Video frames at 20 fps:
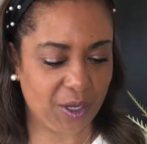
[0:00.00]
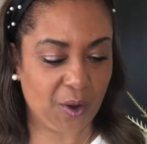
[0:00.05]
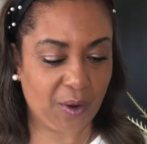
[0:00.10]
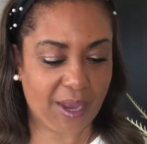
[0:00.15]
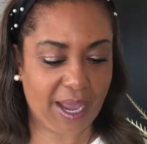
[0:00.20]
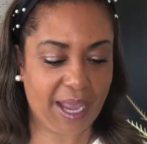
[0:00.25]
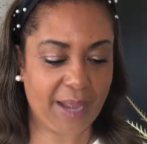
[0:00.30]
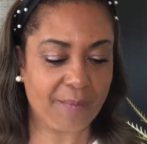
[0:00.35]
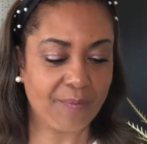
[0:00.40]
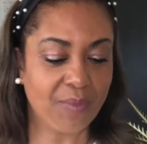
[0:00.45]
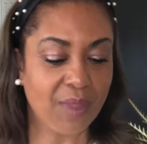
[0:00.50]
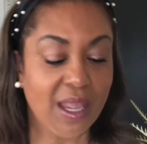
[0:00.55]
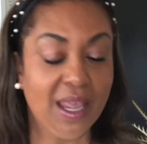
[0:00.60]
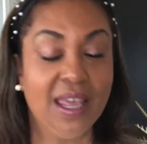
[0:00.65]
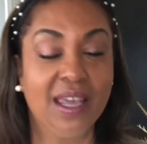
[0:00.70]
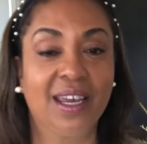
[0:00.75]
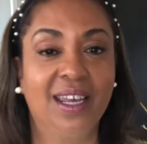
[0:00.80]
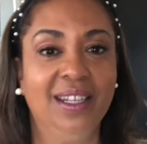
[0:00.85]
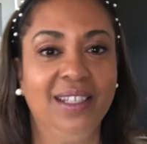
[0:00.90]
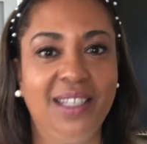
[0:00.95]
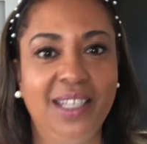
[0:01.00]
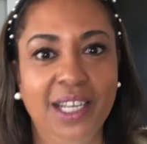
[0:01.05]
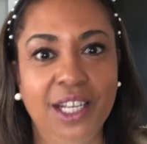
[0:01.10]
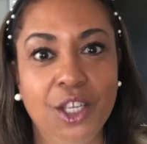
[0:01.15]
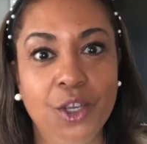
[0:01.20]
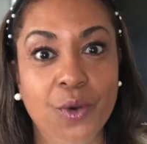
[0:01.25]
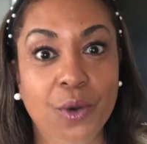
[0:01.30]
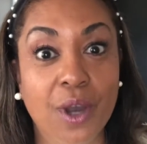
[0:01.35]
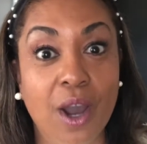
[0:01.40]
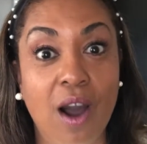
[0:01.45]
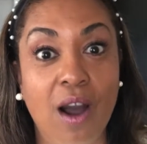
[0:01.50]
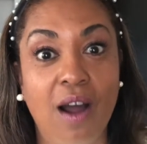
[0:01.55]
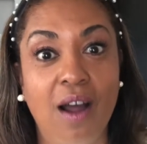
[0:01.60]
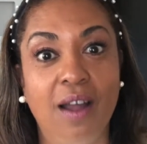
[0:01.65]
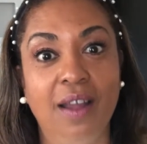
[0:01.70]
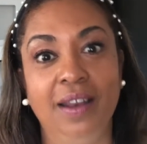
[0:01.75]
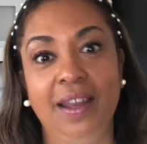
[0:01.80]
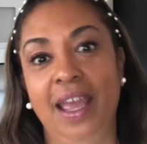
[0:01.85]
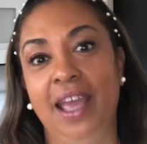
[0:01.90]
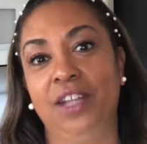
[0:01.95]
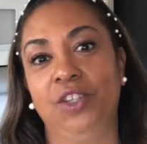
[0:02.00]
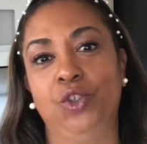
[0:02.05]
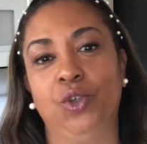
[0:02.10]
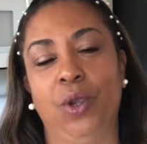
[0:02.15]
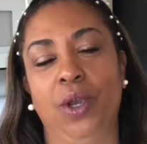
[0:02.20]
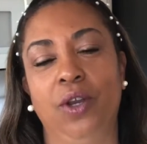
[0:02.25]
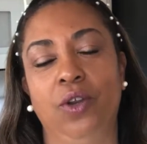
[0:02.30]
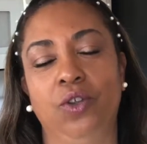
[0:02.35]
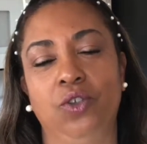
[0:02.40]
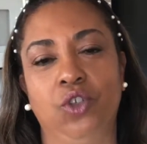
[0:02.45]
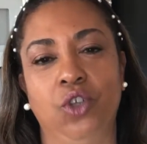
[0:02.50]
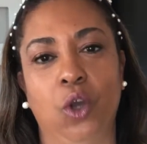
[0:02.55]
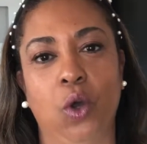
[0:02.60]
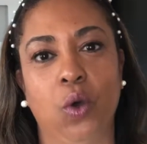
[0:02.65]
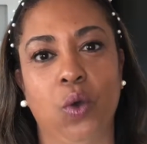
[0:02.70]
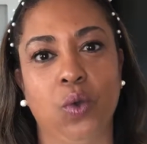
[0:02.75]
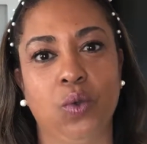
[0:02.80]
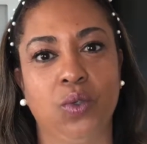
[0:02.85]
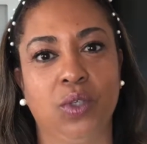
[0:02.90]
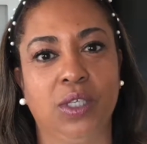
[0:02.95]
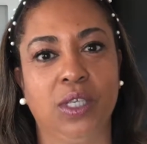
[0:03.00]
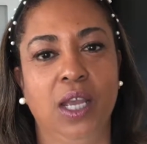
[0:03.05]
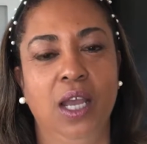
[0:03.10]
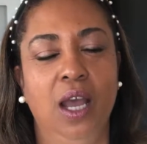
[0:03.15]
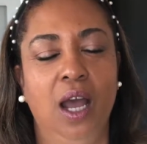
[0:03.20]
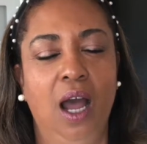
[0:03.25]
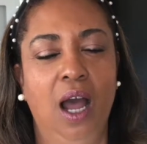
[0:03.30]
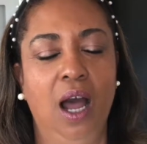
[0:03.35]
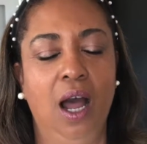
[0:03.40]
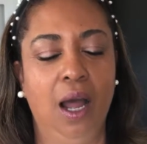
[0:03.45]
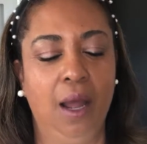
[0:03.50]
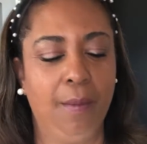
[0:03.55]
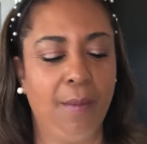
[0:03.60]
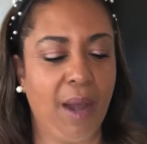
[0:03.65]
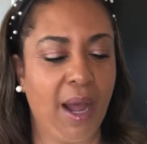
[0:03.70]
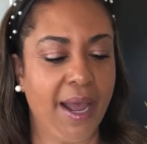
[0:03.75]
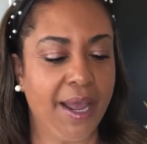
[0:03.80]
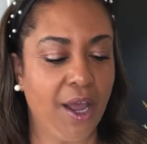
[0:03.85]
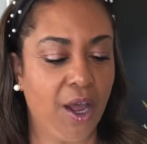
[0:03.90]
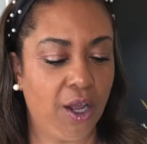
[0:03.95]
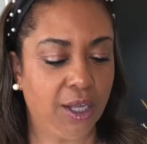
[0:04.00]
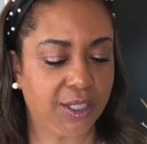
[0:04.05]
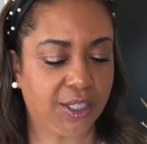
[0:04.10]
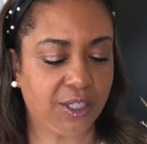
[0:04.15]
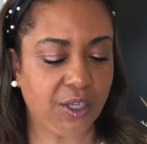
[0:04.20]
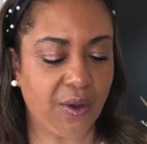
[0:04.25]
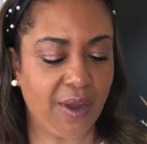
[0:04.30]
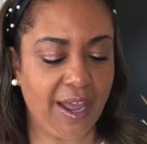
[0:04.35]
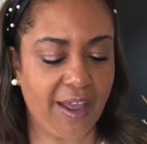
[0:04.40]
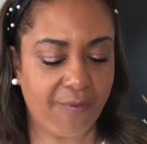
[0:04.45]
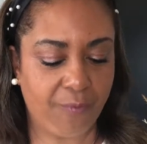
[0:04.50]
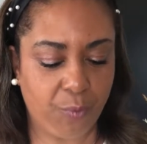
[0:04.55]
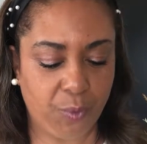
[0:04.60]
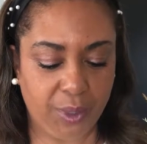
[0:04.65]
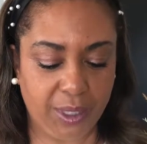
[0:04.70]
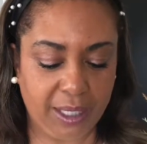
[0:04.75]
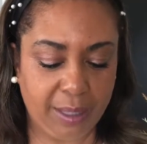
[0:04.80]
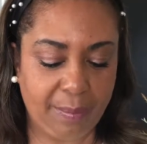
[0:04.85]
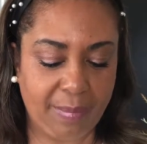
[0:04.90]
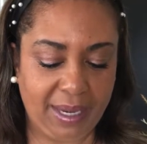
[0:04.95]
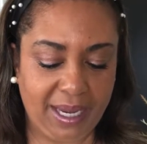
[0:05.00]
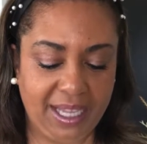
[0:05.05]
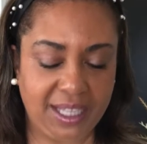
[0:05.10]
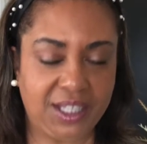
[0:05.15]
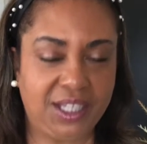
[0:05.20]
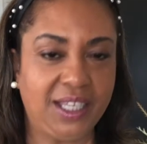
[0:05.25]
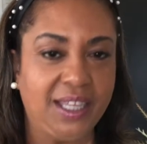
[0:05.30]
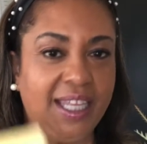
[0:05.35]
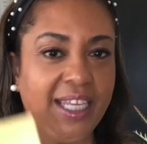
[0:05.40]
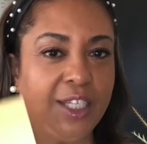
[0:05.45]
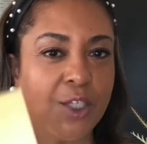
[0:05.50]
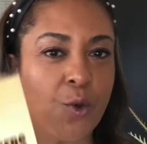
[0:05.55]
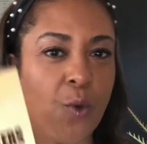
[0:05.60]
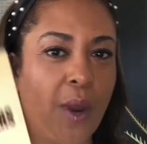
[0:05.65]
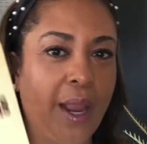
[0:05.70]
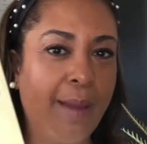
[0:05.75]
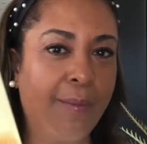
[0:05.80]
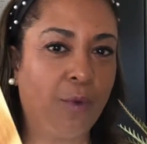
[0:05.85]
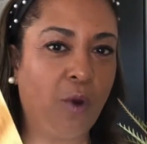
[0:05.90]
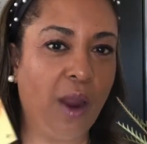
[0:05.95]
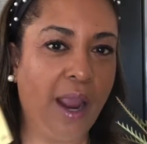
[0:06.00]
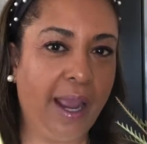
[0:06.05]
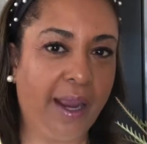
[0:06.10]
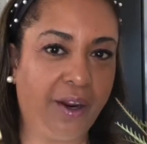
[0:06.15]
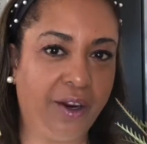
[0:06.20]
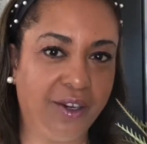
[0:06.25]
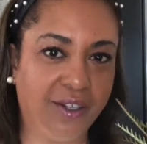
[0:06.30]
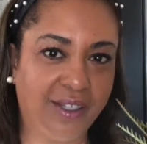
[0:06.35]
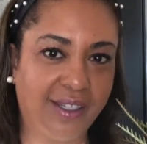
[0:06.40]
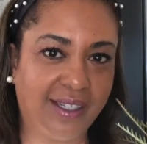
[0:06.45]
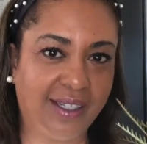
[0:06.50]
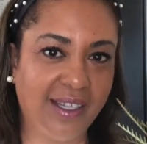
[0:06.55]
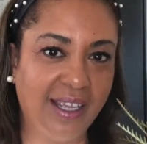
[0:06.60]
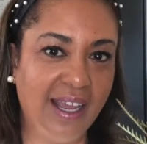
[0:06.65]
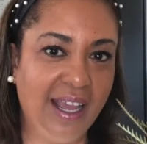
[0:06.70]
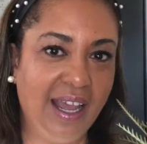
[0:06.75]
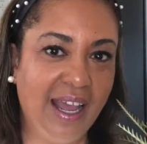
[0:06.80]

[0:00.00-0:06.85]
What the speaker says: Okay, continuing on at Trader Joe's, I also have really been into these graham crackers.